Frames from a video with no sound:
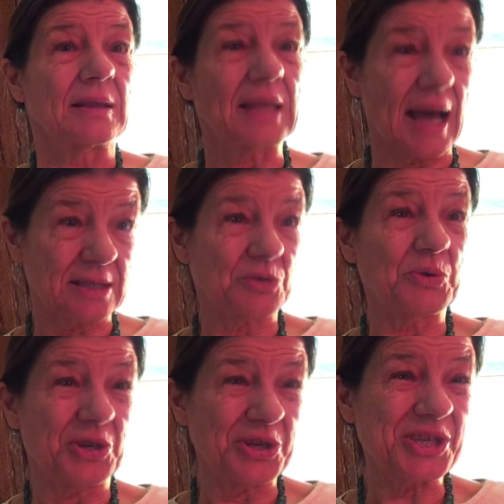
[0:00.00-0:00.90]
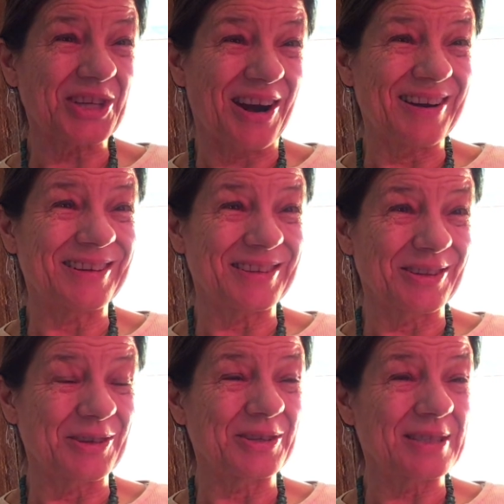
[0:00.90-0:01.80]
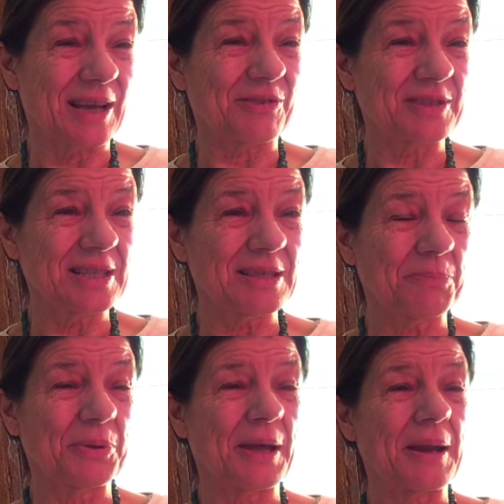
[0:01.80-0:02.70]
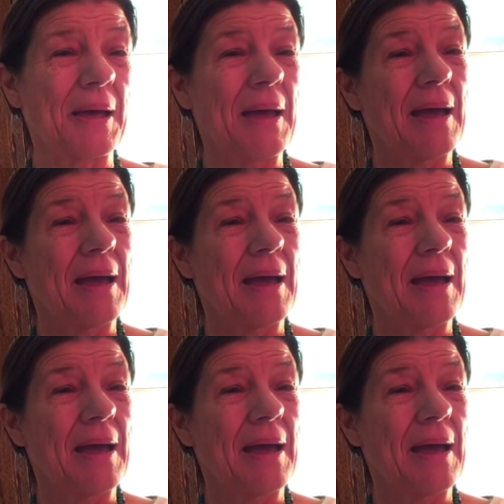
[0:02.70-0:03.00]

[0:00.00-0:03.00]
that's when you're starting to learn self-discipline.